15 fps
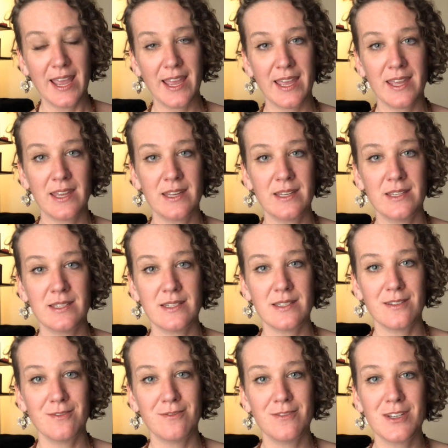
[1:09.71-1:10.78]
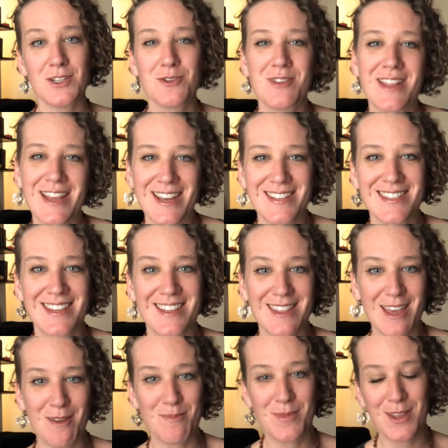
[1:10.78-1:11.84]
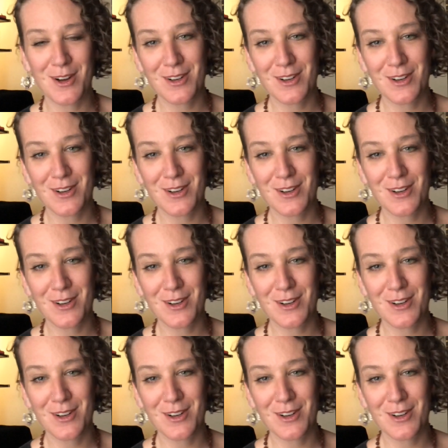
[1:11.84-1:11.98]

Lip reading: and visualizing them,